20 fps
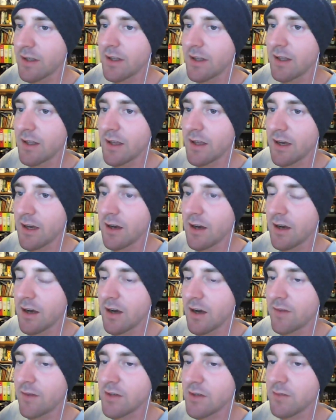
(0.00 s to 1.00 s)
I've
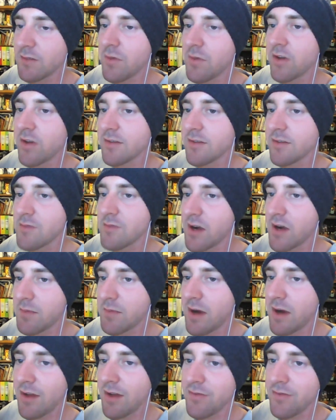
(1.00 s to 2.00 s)
done most of my
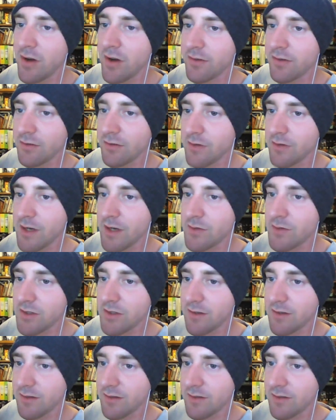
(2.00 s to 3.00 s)
Pathfinders already, which
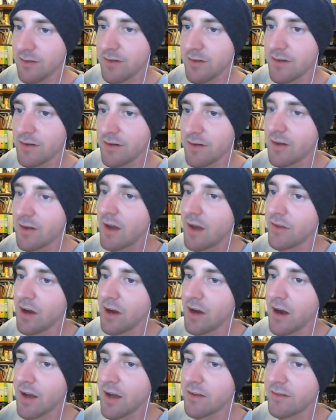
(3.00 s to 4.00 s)
is the other guy
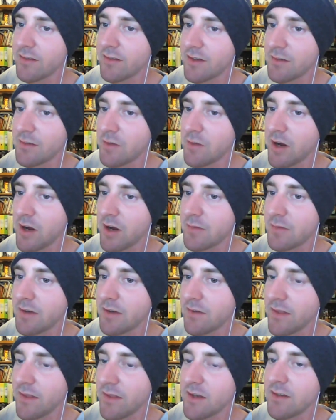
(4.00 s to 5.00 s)
sitting by himself, and then
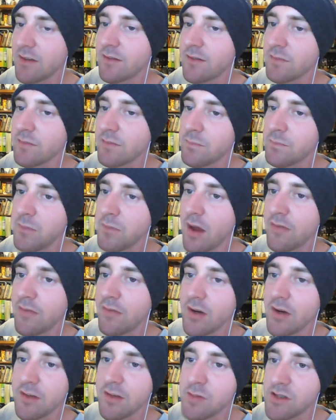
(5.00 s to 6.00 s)
his Pathfinder
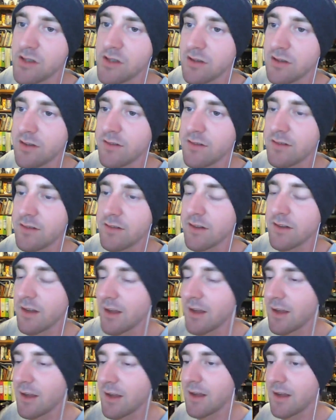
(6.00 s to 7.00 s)
specialists.
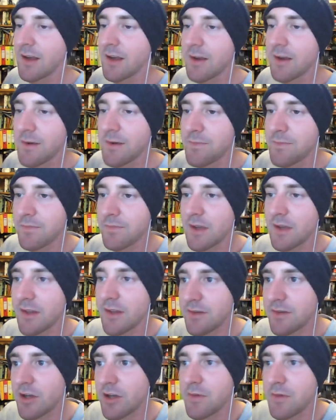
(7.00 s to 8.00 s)
And that's going to
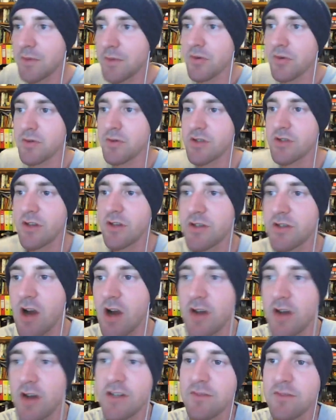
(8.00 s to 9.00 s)
be pretty much the entirety of
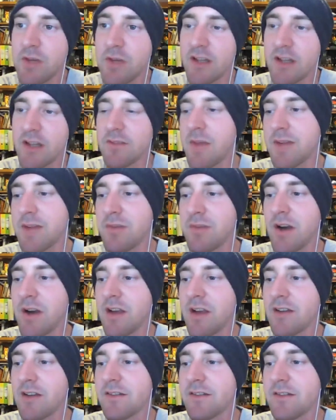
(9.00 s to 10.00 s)
my list, backed by
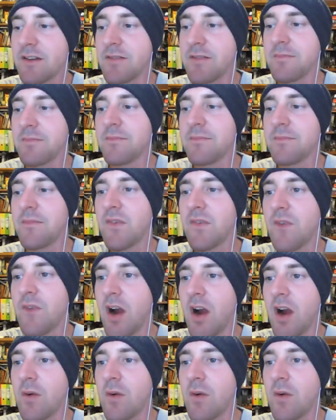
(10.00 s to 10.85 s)
some Fire Warriors.